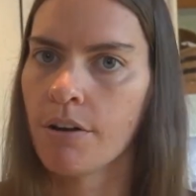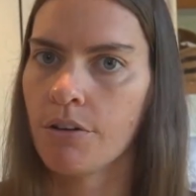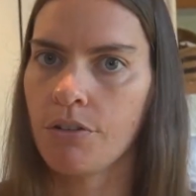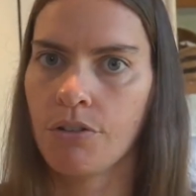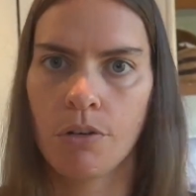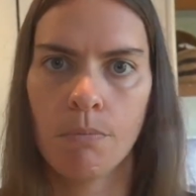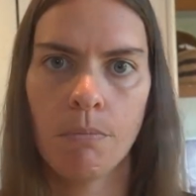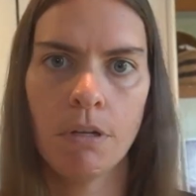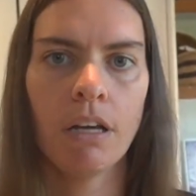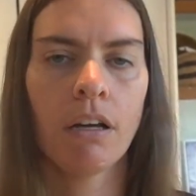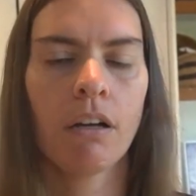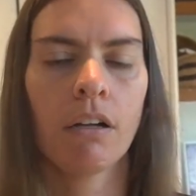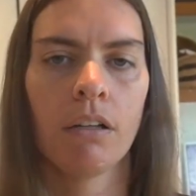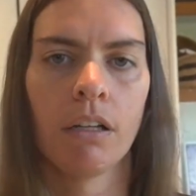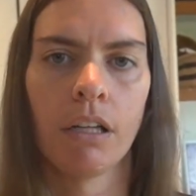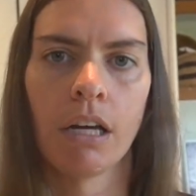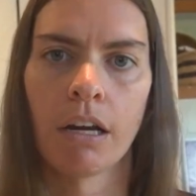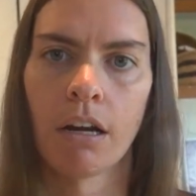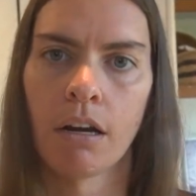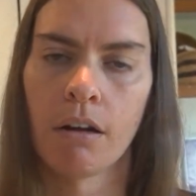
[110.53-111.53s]
It should be a
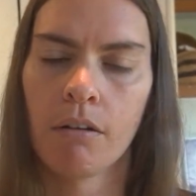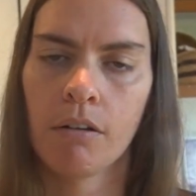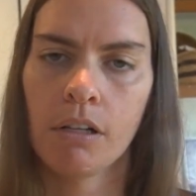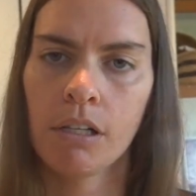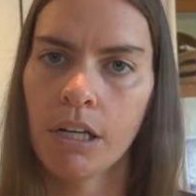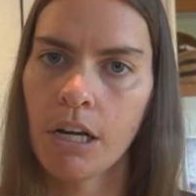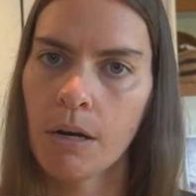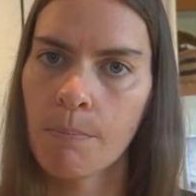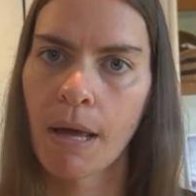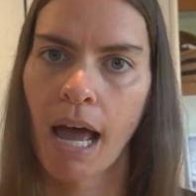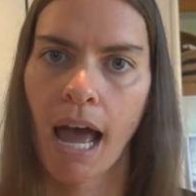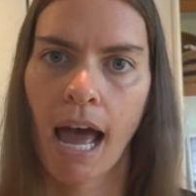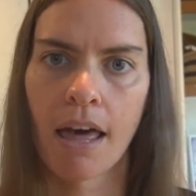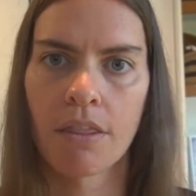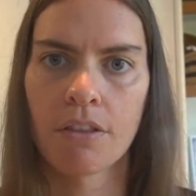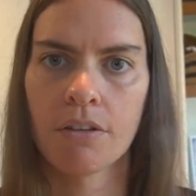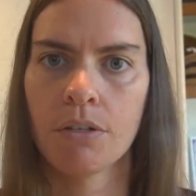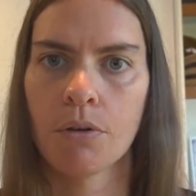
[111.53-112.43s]
clear path.